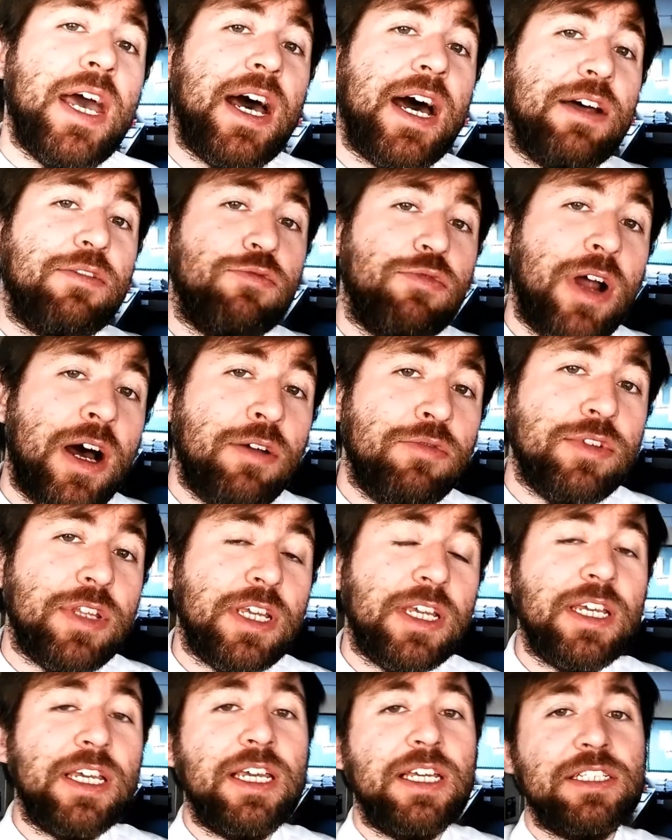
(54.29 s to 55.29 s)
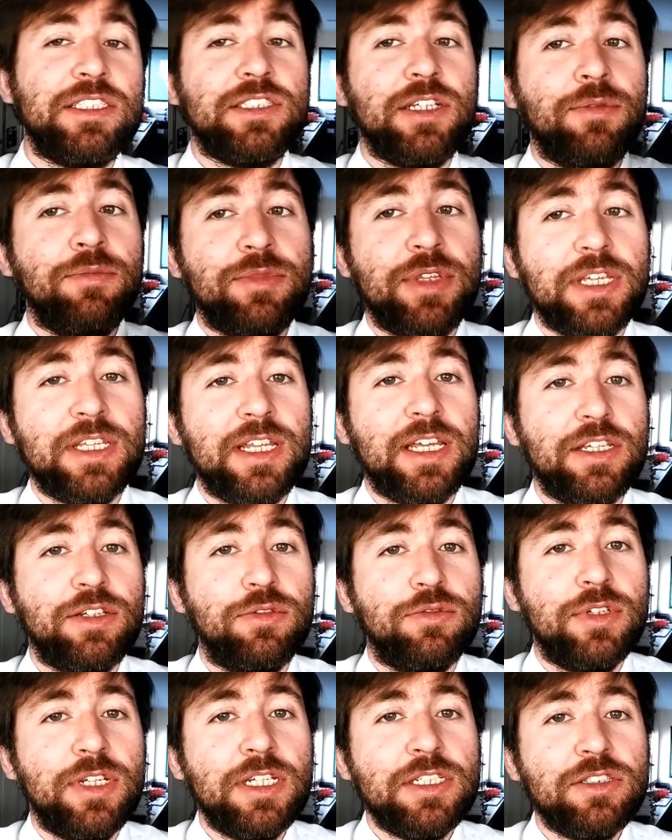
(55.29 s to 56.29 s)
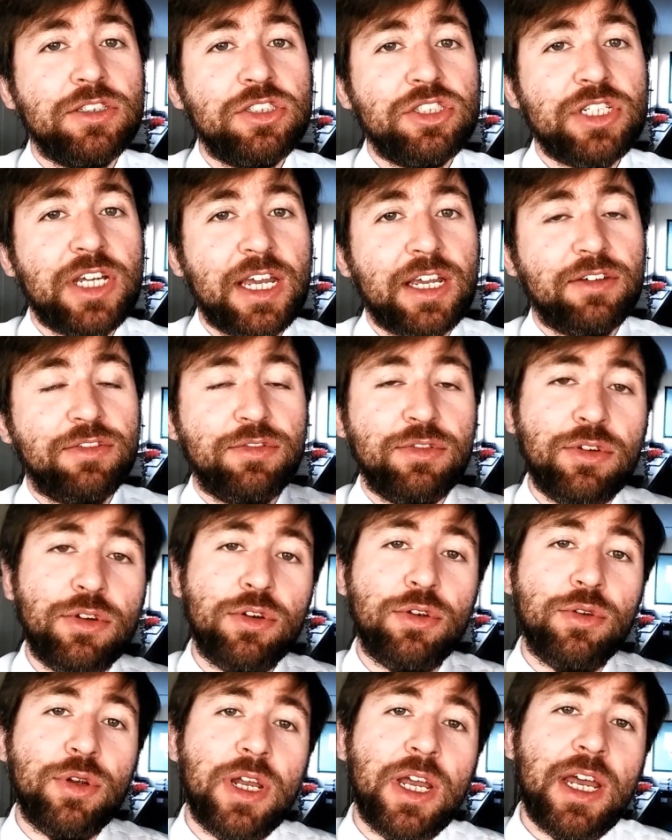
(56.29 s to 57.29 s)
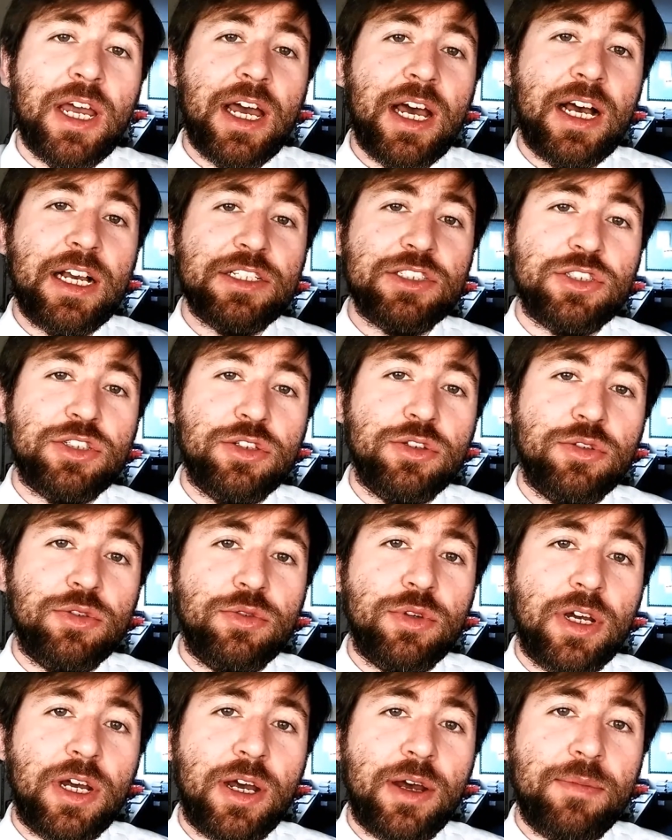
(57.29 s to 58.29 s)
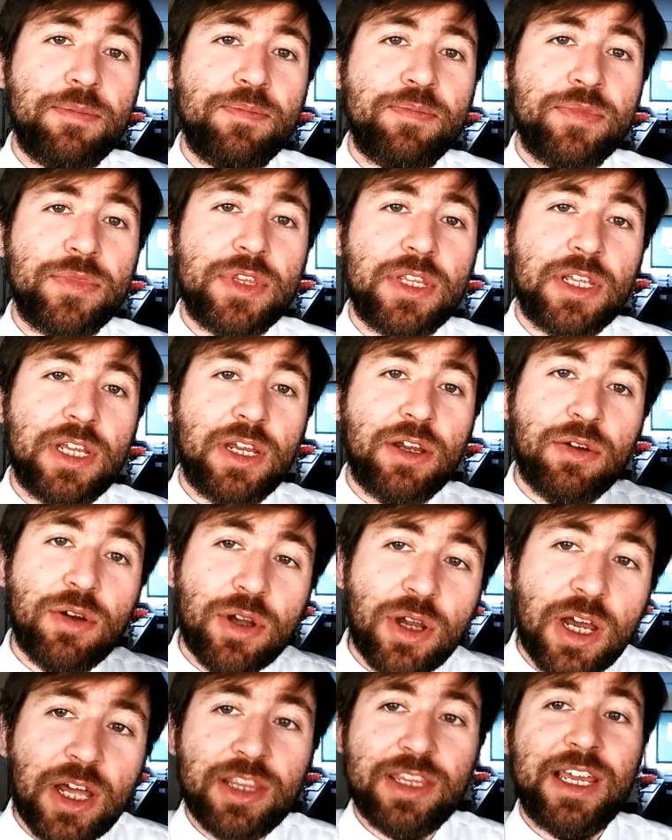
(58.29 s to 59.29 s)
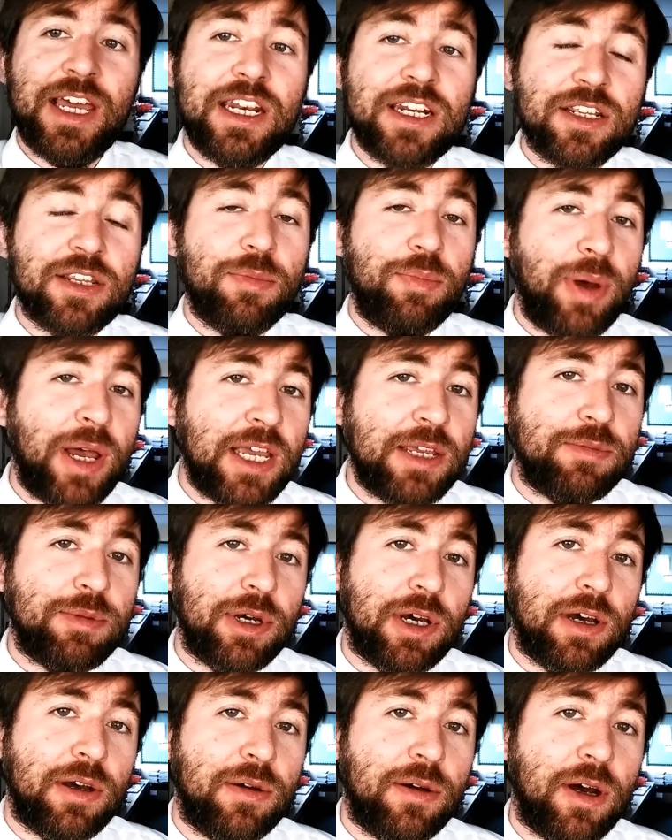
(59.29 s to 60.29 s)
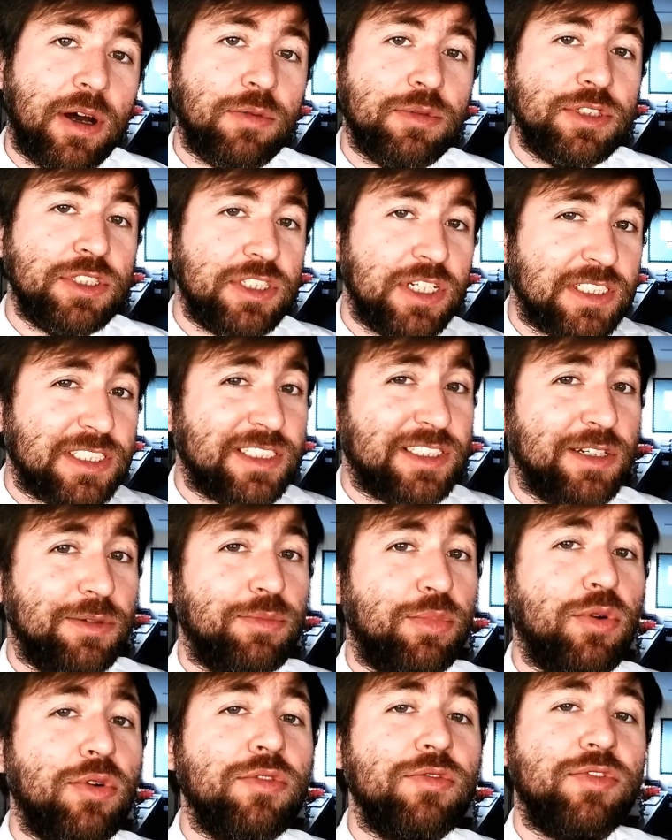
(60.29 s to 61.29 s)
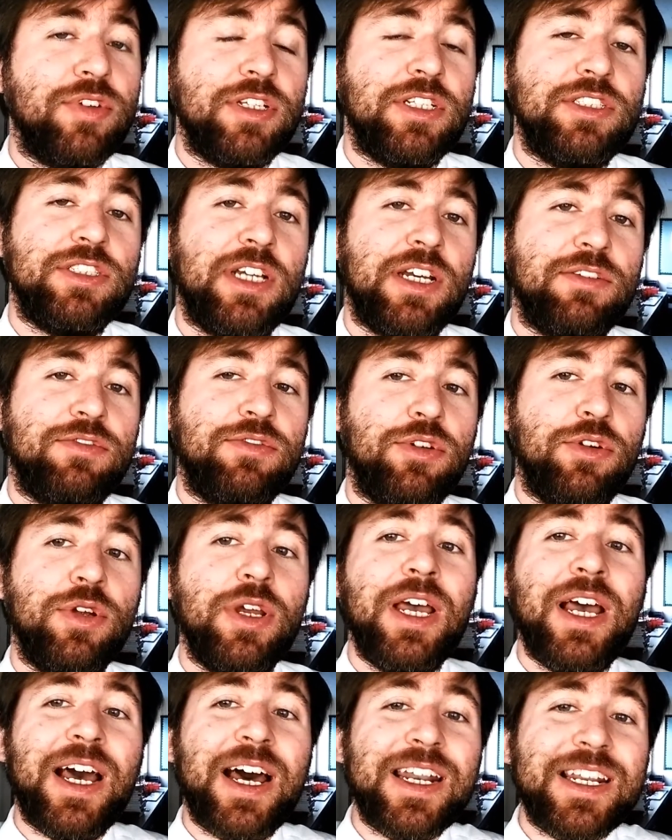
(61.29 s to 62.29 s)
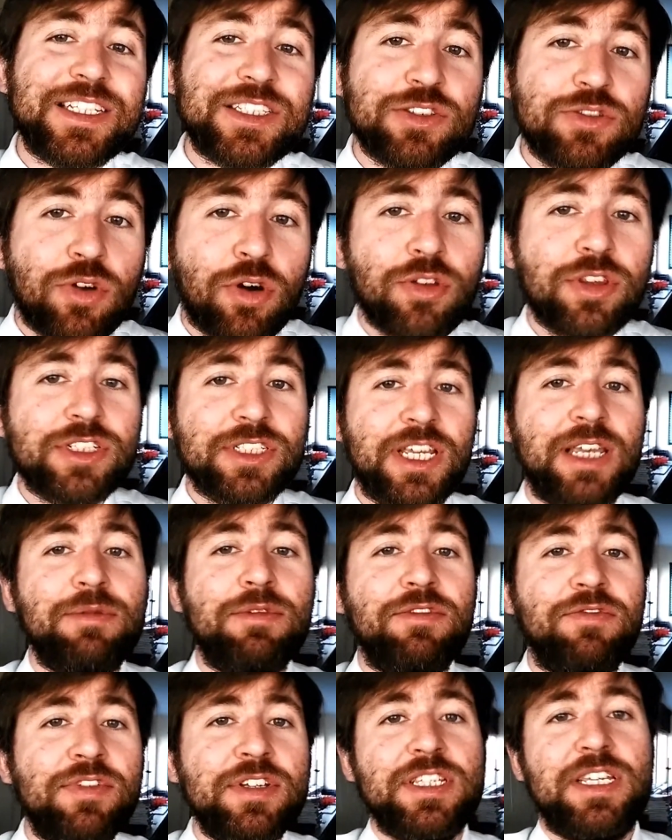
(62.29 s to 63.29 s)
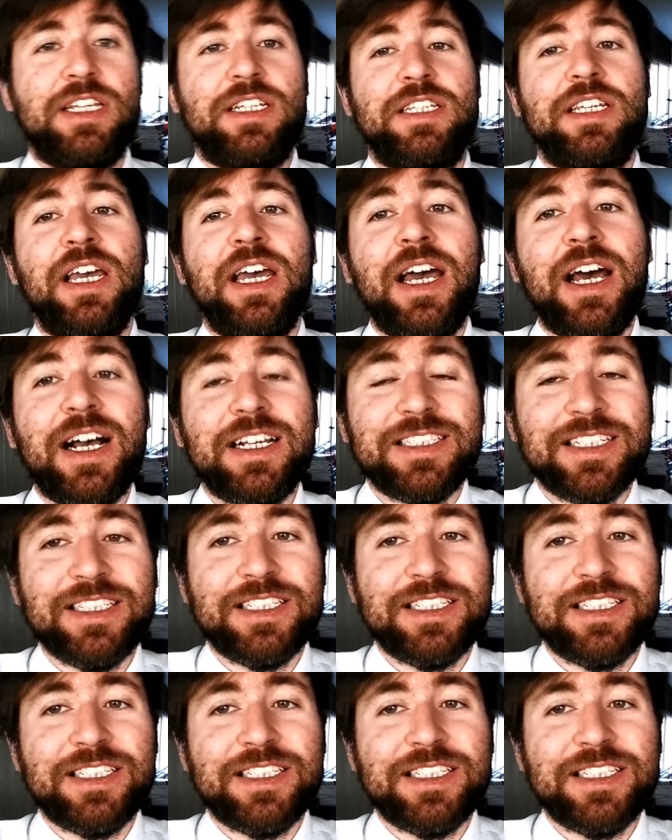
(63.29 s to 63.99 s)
And rounding is something that you need to check through as you at the end of the paper. I would suggest it's an important thing to check through, and it's not the same in physics as it